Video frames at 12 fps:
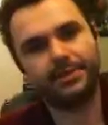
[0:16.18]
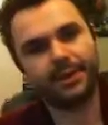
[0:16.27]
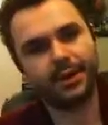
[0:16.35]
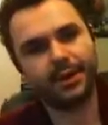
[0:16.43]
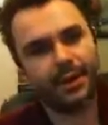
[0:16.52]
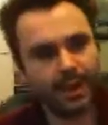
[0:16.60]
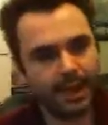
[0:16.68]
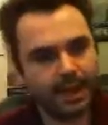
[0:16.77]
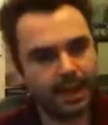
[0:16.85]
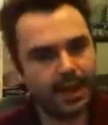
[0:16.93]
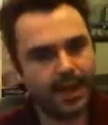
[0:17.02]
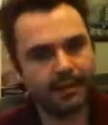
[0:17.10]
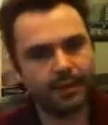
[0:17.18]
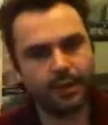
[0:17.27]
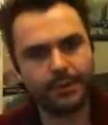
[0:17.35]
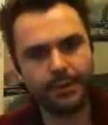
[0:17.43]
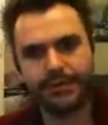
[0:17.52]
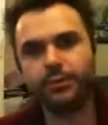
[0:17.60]
video,
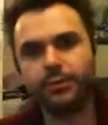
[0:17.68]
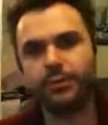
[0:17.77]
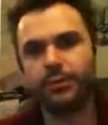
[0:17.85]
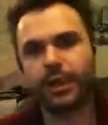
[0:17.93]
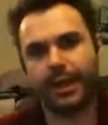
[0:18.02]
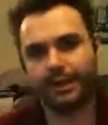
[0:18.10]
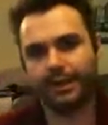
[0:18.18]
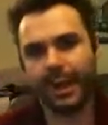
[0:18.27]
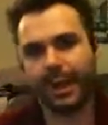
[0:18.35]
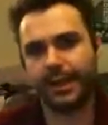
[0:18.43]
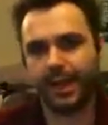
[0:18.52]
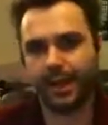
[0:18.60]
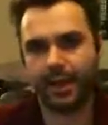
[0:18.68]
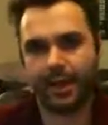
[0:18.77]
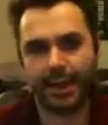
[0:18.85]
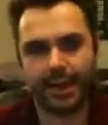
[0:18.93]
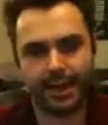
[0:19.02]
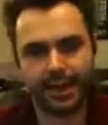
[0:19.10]
where we're still looking at KDK
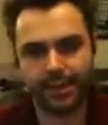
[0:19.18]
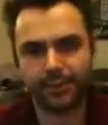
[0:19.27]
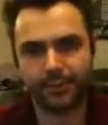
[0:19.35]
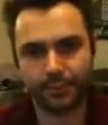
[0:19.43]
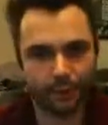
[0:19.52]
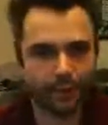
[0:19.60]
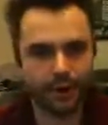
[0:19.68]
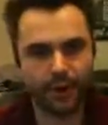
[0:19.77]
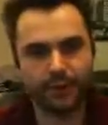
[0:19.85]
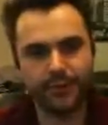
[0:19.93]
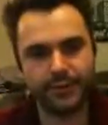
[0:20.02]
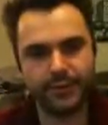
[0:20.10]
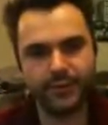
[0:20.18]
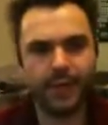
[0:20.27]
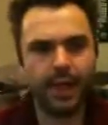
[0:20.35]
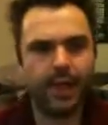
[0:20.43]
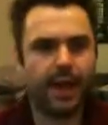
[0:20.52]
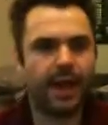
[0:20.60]
as a broad overview,
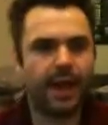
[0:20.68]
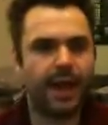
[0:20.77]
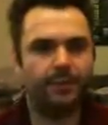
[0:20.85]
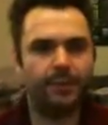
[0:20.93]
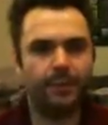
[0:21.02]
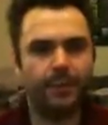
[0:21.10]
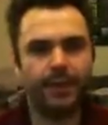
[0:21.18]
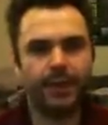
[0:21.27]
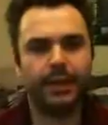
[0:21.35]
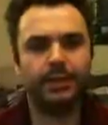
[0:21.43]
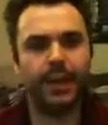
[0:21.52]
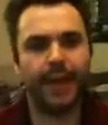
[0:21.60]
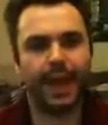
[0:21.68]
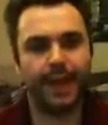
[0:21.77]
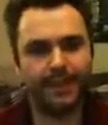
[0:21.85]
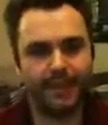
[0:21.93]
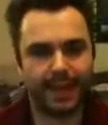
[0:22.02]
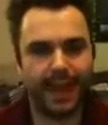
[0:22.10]
but we're going to look
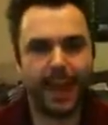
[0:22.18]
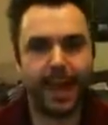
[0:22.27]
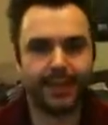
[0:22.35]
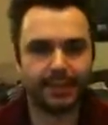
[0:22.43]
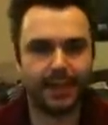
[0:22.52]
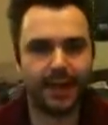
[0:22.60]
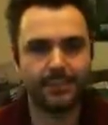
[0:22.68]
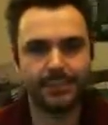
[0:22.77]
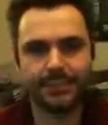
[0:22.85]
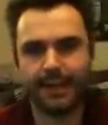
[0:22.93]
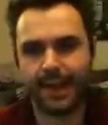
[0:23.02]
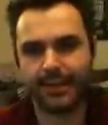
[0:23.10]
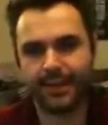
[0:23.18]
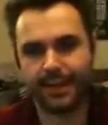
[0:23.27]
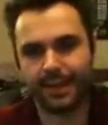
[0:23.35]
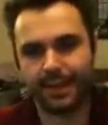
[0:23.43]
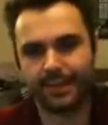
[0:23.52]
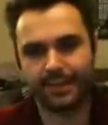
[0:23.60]
at the archetypes and the
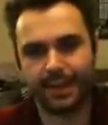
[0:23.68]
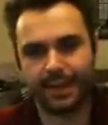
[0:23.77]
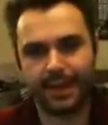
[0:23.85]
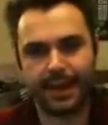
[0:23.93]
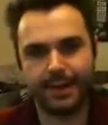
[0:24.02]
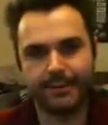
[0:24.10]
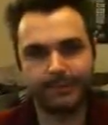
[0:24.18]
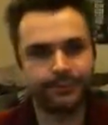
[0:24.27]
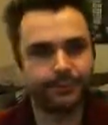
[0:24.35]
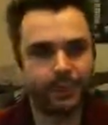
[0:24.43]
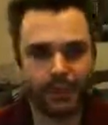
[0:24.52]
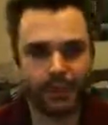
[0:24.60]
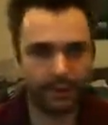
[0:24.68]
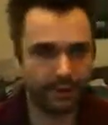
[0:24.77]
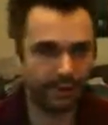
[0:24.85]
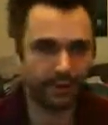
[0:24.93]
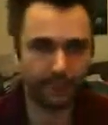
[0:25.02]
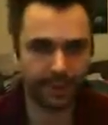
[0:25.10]
things that,
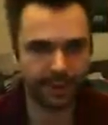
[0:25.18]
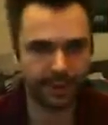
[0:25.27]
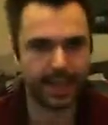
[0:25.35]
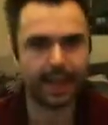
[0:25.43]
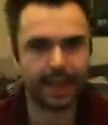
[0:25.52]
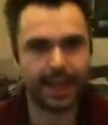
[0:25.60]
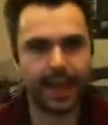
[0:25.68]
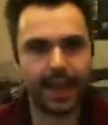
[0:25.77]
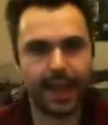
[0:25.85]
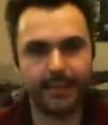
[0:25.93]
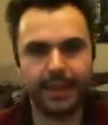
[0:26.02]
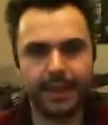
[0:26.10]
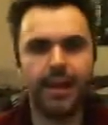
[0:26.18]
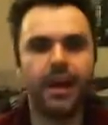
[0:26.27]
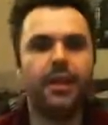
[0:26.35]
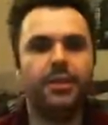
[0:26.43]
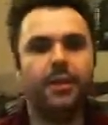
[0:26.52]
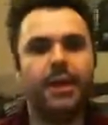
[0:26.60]
if you're playing a KDK army,
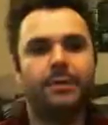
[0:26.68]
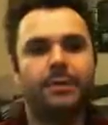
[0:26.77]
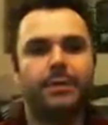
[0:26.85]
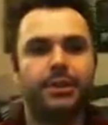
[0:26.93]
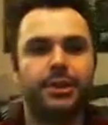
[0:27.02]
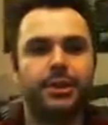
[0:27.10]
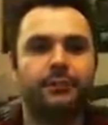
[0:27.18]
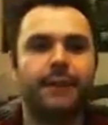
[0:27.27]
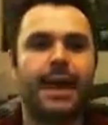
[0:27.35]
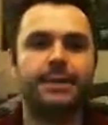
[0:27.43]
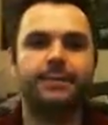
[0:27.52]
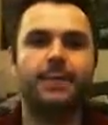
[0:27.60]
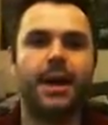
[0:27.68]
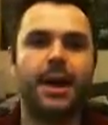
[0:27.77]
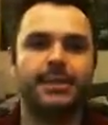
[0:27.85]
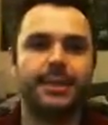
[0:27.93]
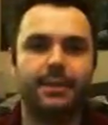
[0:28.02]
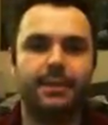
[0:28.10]
the way in which you can
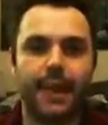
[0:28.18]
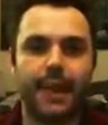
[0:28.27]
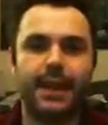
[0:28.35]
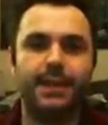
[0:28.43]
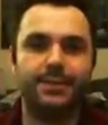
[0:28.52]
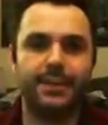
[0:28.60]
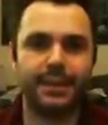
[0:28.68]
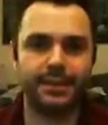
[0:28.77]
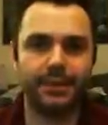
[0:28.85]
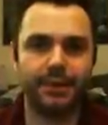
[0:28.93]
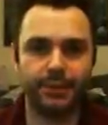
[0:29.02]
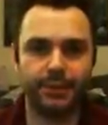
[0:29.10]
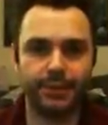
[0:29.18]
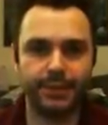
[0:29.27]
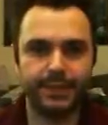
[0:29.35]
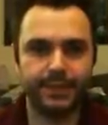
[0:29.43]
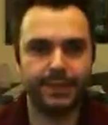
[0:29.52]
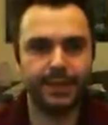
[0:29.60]
maximize the competitiveness of your
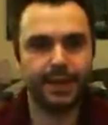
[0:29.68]
list.